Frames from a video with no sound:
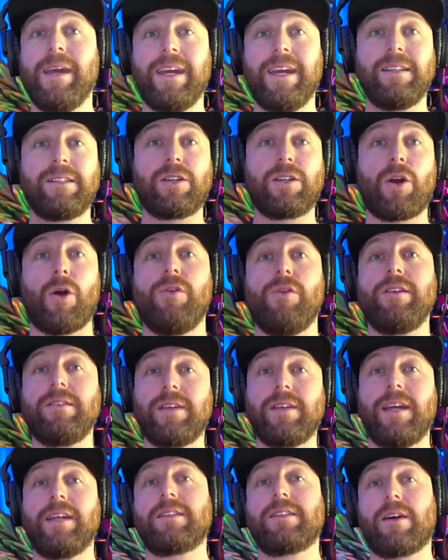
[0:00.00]
It's going to
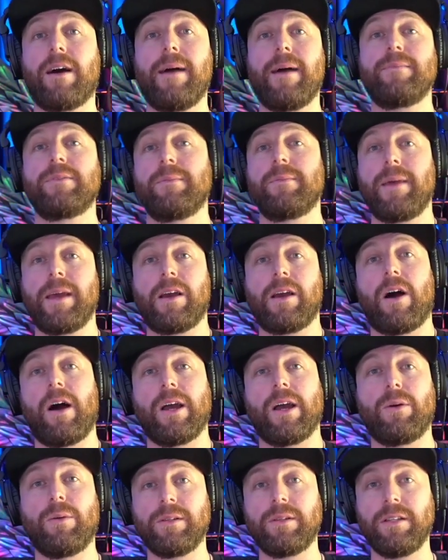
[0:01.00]
take time to make high
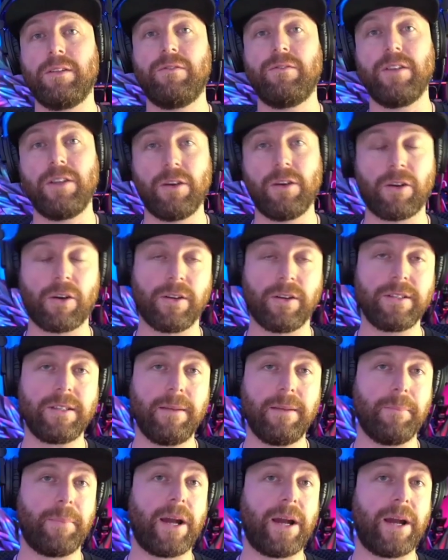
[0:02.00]
quality video content,